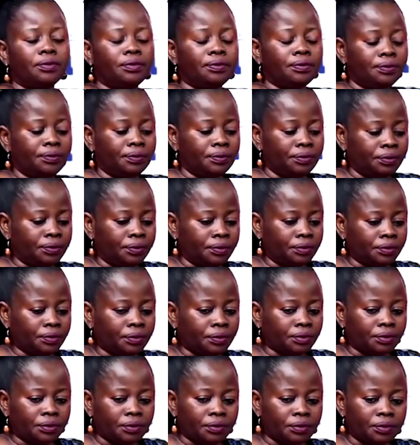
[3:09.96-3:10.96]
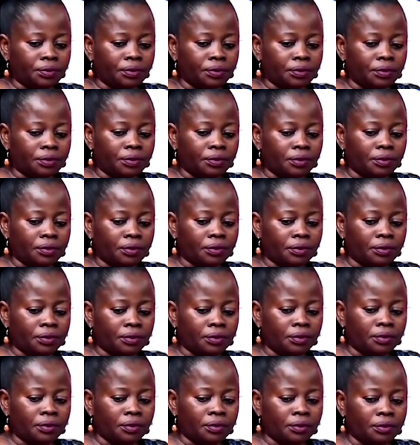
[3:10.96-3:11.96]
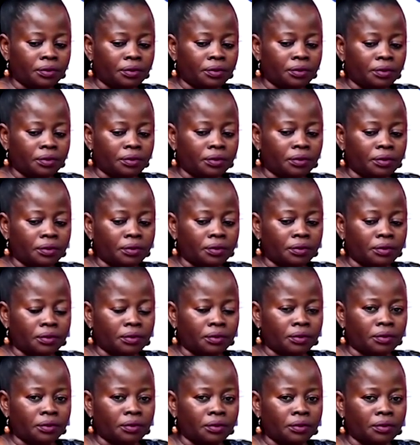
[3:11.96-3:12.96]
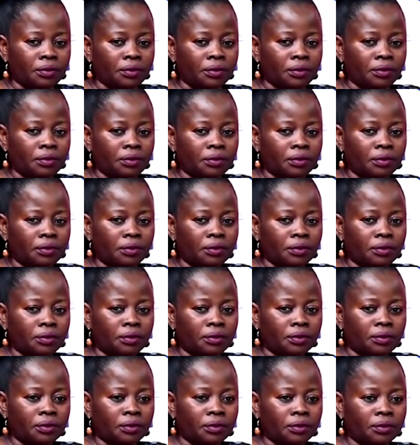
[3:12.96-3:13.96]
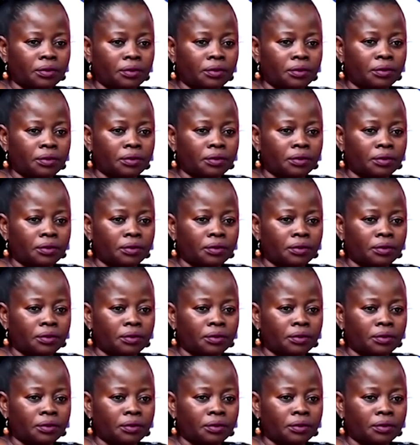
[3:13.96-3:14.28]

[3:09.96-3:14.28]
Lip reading: [no speech]